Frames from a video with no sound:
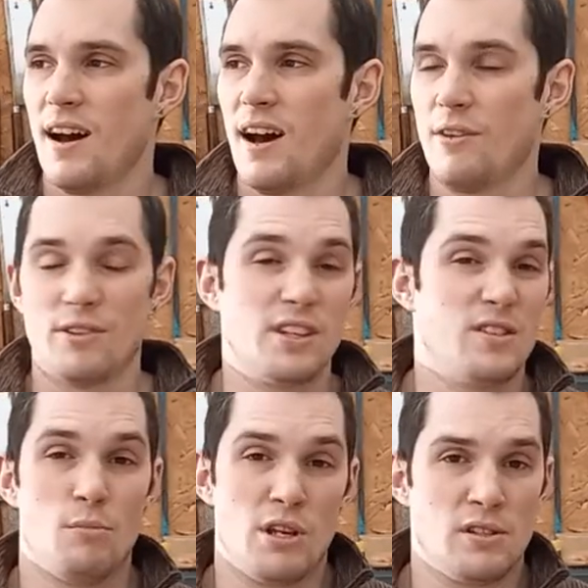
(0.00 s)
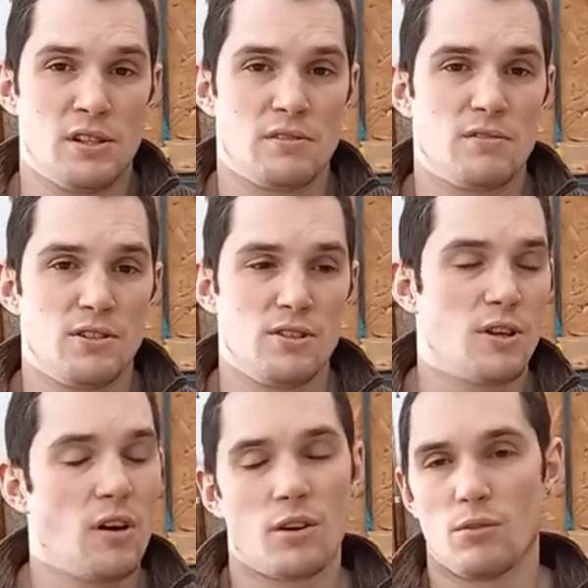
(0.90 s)
I think is amazing. You
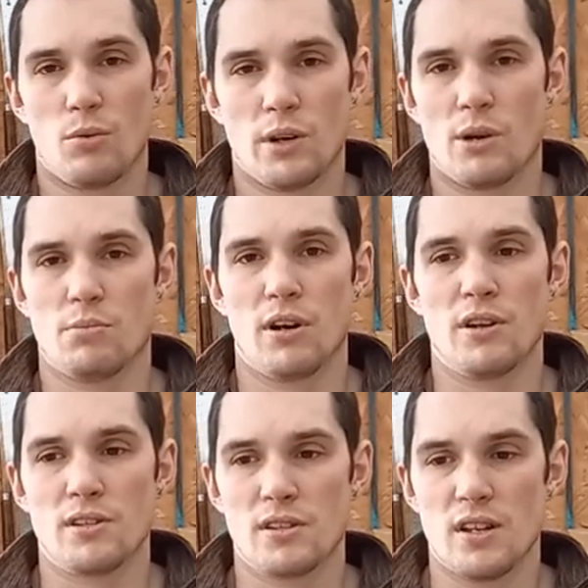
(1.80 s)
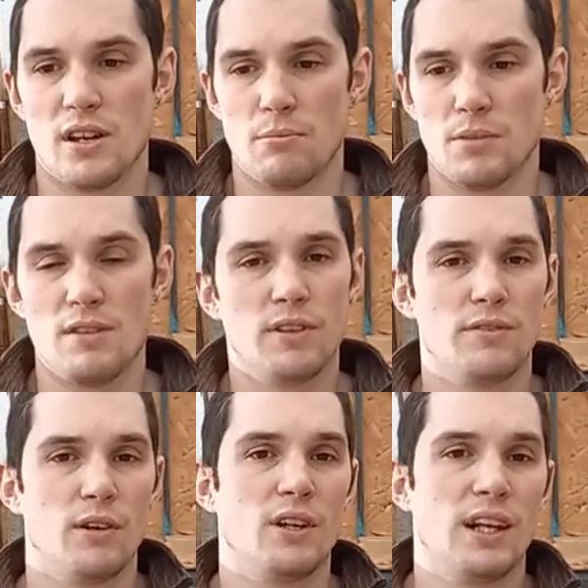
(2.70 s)
can't go wrong with that price. Even
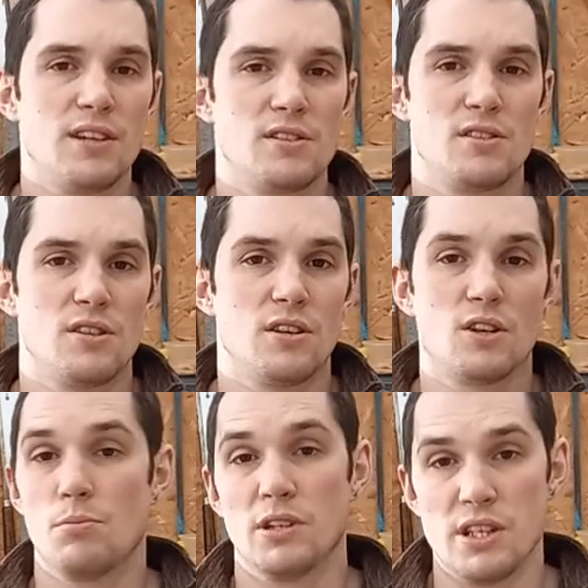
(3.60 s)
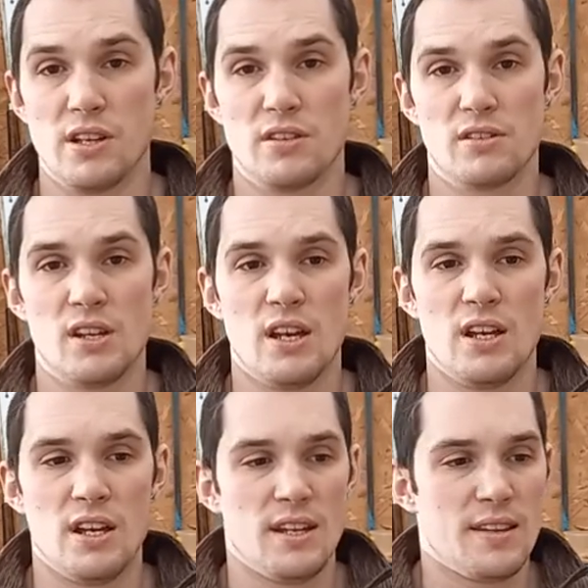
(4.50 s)
if it only lasts you a couple of years,
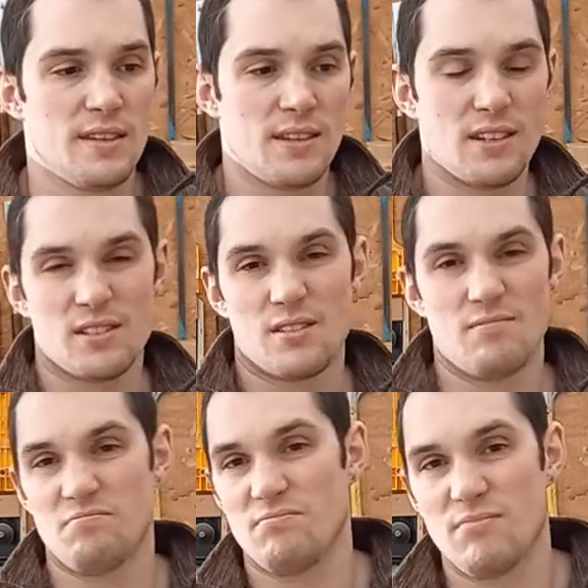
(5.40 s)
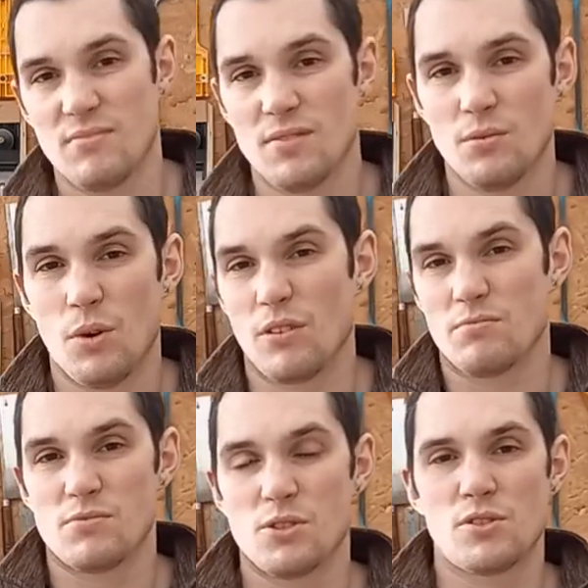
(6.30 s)
that's, what,
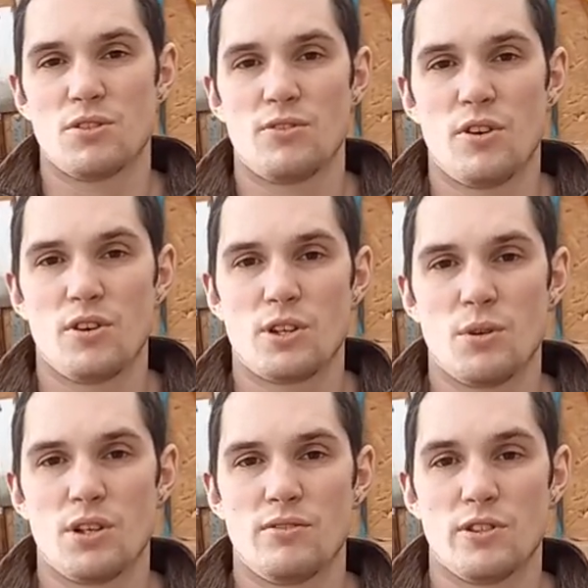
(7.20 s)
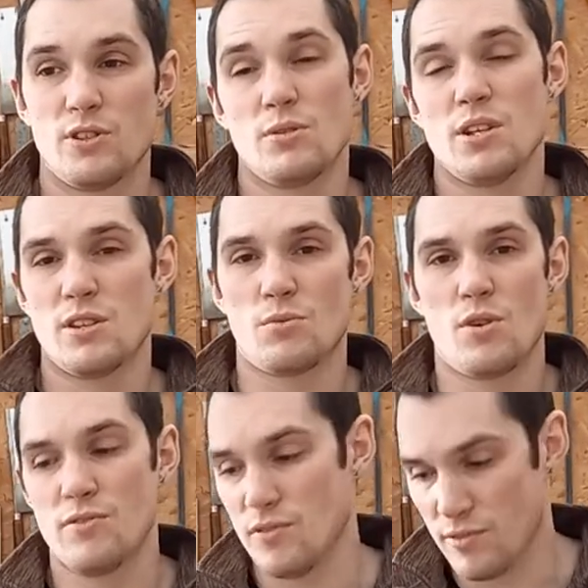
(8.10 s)
just under 30 quid for 2 years
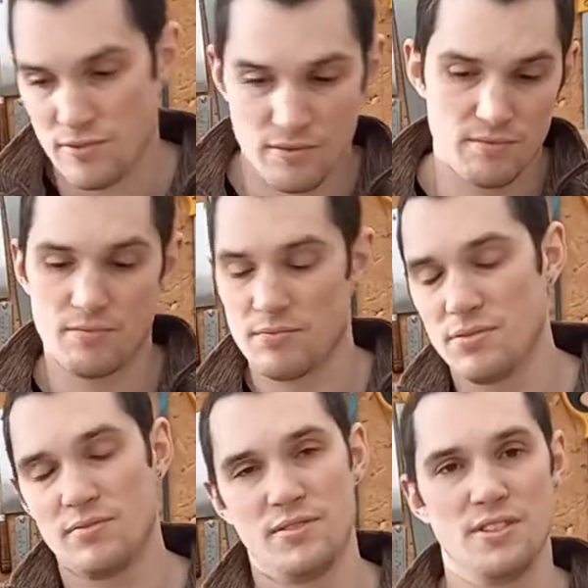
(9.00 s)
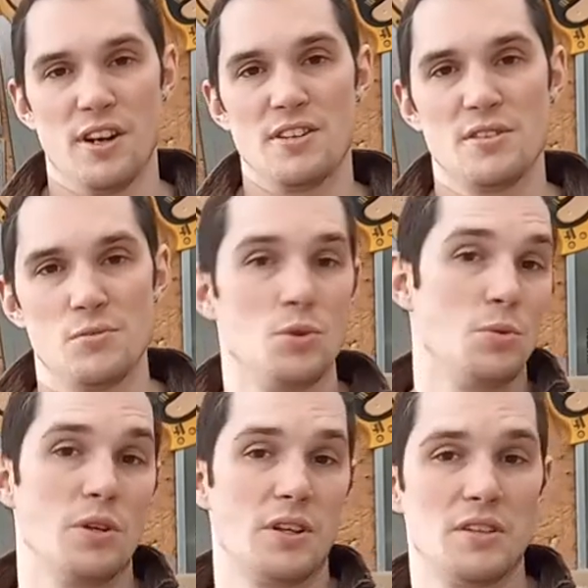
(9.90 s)
worth of nice
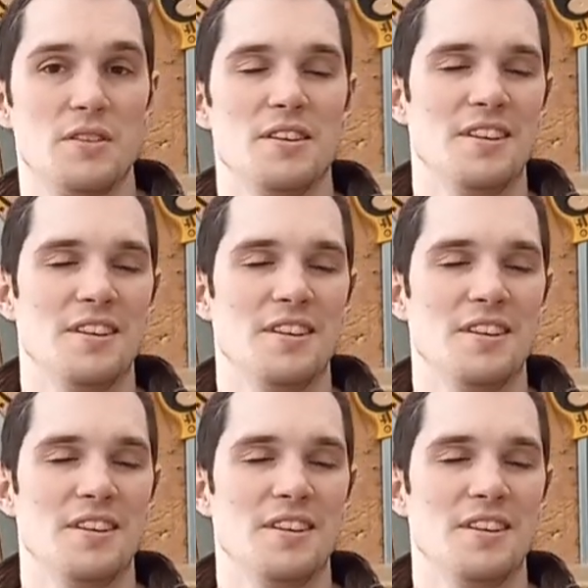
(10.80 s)
woodworking?